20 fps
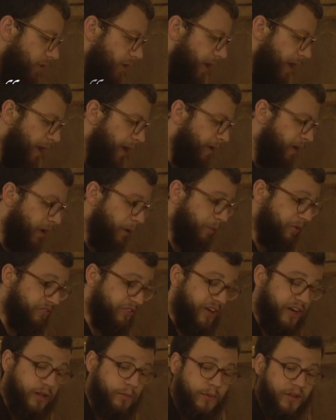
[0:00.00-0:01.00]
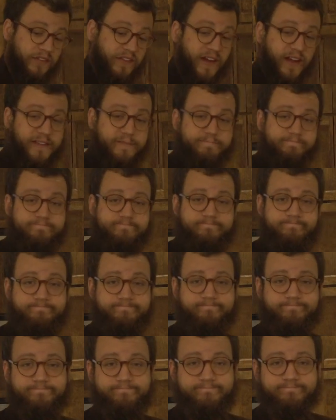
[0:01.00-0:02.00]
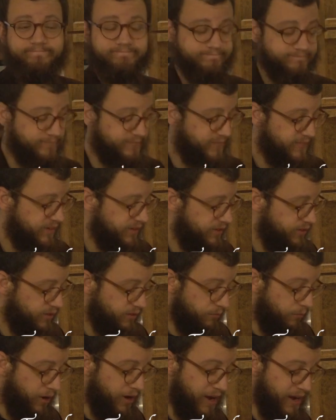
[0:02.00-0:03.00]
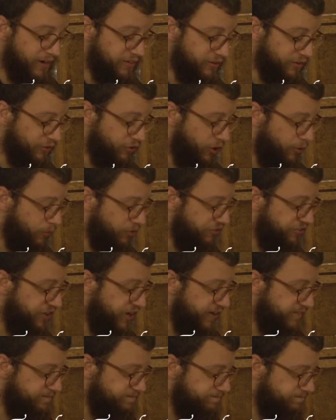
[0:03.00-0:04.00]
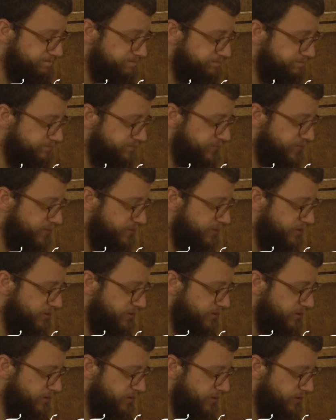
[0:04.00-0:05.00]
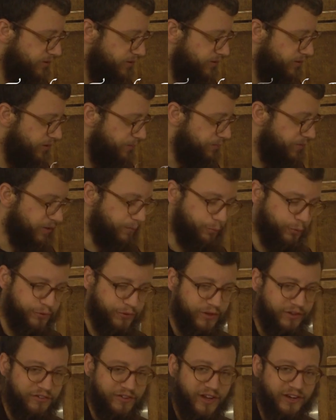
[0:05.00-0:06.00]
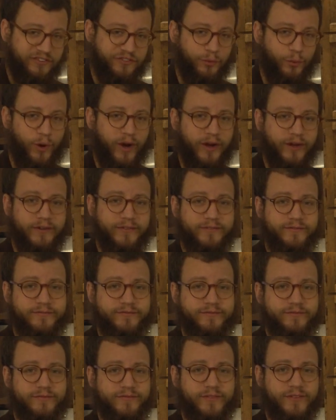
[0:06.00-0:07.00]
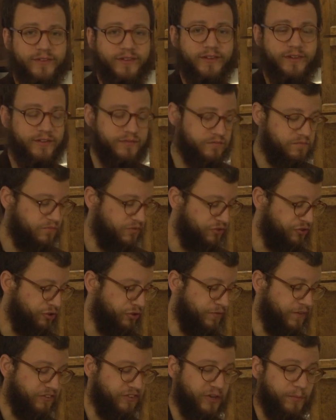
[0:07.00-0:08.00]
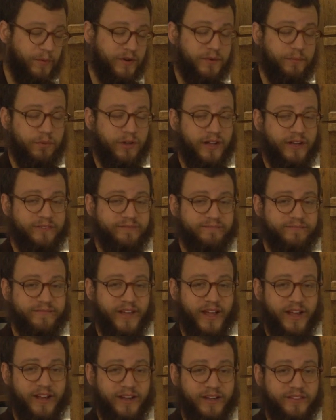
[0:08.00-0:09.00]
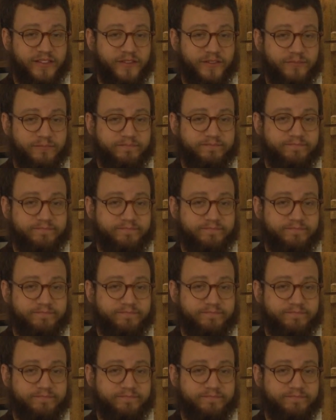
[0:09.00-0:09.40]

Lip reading: And I'm excited about that. My eggs look almost done. I'm gonna put these eggs away, set these up on a plate, and eat them.